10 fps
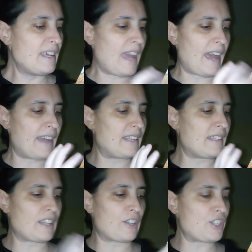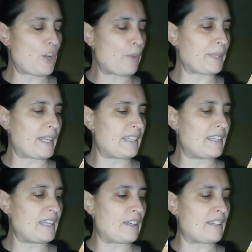And there's no plate in
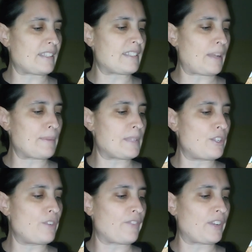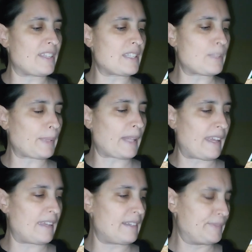here as a substitute for this
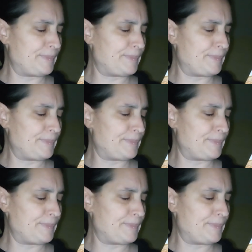plate